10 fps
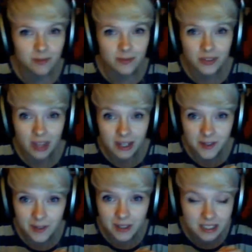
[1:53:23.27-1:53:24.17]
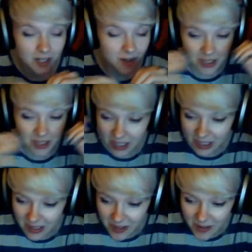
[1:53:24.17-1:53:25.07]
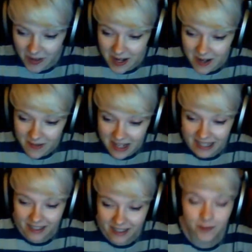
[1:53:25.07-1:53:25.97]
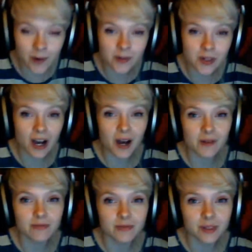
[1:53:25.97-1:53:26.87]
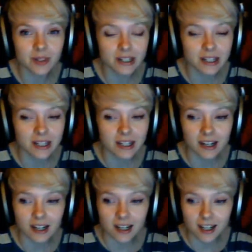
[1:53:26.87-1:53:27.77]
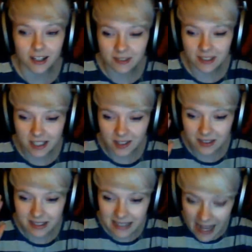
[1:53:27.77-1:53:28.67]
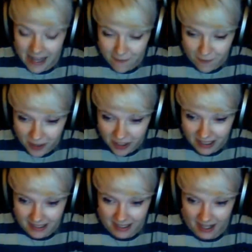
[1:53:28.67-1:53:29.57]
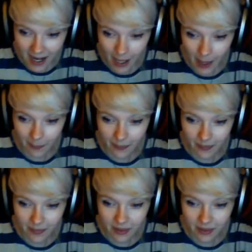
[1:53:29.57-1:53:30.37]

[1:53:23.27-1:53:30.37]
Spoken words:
But then I realised I was just dreaming, and I woke up and realised I was late for the exam.